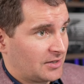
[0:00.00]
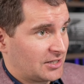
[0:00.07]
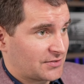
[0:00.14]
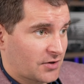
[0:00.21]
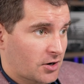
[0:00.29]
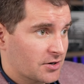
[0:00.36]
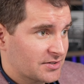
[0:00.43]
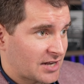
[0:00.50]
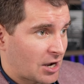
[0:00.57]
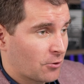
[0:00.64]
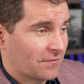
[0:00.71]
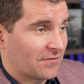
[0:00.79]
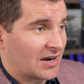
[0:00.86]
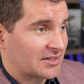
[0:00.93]
as far as
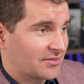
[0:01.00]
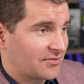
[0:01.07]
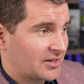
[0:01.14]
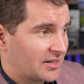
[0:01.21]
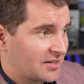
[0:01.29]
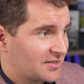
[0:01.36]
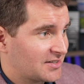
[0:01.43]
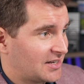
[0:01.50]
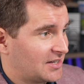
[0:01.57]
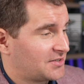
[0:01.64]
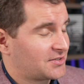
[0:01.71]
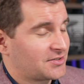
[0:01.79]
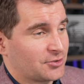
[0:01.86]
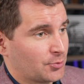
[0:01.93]
how effective it is,
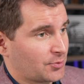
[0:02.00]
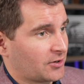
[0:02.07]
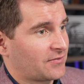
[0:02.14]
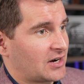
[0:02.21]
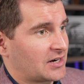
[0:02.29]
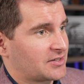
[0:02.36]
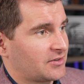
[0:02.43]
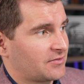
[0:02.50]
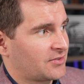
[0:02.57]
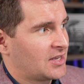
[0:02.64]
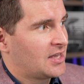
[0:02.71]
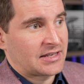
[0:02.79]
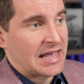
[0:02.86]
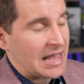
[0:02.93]
it's super effective.
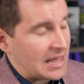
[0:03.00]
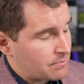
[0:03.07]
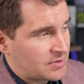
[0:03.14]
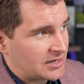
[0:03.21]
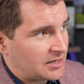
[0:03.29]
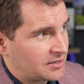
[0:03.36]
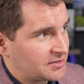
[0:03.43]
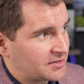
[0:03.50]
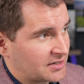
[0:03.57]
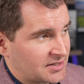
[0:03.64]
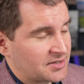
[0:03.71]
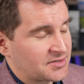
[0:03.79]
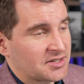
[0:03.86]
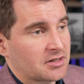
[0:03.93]
Can be
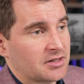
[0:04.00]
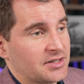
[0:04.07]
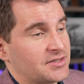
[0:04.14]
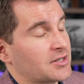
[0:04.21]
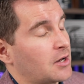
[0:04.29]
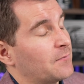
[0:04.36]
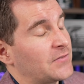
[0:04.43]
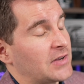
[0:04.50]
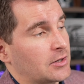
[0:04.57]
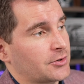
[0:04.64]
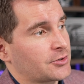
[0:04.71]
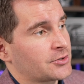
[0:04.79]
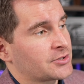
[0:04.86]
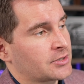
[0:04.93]
statistically some
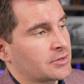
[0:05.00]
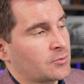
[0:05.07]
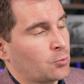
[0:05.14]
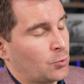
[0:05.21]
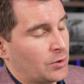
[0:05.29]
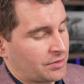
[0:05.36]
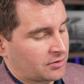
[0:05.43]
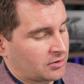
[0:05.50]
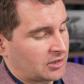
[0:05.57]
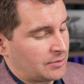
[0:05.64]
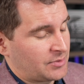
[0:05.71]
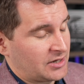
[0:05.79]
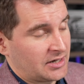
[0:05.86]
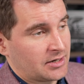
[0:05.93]
failures with
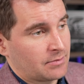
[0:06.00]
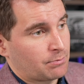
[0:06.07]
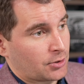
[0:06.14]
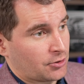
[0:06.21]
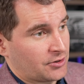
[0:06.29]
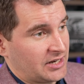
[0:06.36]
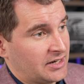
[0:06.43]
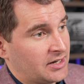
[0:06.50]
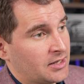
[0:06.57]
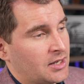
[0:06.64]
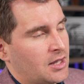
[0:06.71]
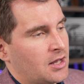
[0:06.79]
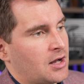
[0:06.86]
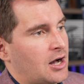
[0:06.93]
clipping, burning.
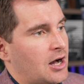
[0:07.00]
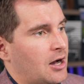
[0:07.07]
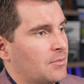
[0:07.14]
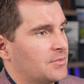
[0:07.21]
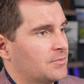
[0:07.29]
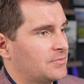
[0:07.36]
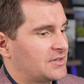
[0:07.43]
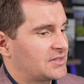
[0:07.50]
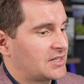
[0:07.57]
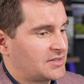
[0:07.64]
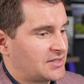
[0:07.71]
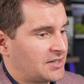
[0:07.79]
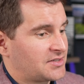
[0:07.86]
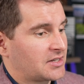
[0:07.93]

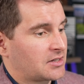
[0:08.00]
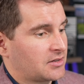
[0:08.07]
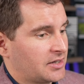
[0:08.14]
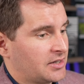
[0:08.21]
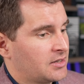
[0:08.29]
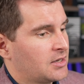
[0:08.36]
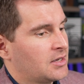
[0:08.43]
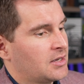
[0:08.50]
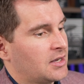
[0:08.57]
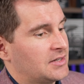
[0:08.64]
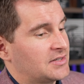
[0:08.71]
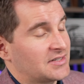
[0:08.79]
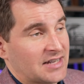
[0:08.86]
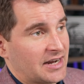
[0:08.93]
Statistically,
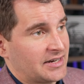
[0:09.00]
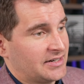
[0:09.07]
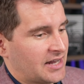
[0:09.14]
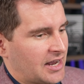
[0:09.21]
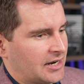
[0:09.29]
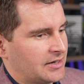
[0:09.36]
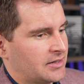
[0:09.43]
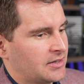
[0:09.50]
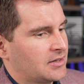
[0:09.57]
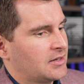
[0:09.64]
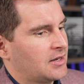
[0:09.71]
it's 99%